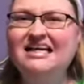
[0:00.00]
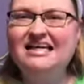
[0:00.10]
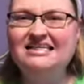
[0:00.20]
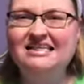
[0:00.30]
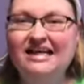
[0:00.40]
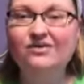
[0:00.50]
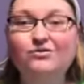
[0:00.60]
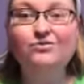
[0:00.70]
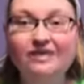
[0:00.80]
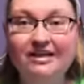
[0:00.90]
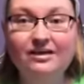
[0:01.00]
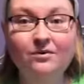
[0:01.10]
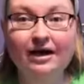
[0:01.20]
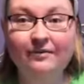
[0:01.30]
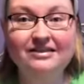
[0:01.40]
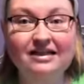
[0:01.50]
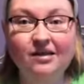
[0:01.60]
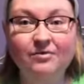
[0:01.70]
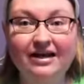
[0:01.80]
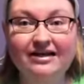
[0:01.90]
is that really why we
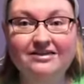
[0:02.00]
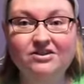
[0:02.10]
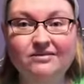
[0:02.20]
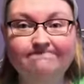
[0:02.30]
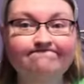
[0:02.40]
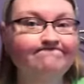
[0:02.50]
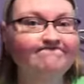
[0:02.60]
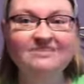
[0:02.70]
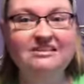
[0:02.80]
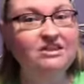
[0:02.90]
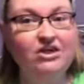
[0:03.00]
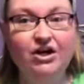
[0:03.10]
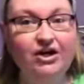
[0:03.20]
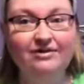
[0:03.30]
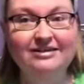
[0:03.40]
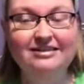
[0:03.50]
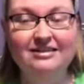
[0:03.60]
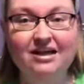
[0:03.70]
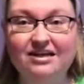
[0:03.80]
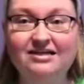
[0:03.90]
celebrate Easter? No, it's
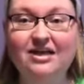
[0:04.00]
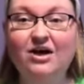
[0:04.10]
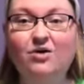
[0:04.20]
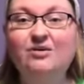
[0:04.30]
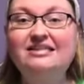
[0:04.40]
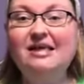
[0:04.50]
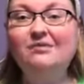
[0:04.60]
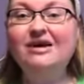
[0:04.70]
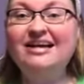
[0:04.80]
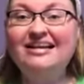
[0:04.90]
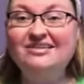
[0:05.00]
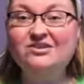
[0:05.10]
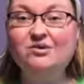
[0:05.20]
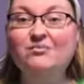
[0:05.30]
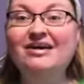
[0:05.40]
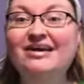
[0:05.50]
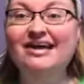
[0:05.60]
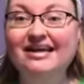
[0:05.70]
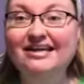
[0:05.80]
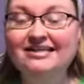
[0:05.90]
not. We celebrate Easter
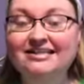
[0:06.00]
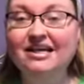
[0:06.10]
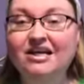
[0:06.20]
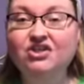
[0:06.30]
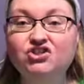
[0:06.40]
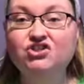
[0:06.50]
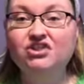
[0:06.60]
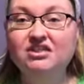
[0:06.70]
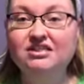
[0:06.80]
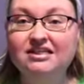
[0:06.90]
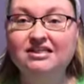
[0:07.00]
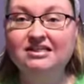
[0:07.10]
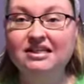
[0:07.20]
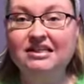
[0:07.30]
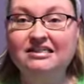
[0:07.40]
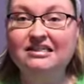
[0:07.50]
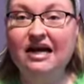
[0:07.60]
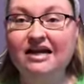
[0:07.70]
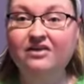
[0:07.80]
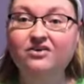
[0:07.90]
because Jesus
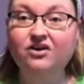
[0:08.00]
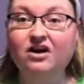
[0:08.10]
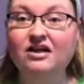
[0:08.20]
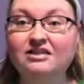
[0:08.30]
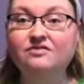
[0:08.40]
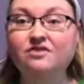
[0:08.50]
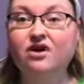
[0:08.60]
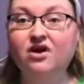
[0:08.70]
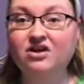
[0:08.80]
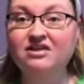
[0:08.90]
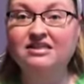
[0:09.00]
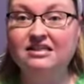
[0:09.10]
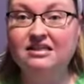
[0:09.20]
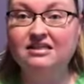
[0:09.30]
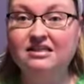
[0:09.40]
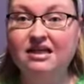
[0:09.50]
died on the cross for our sins.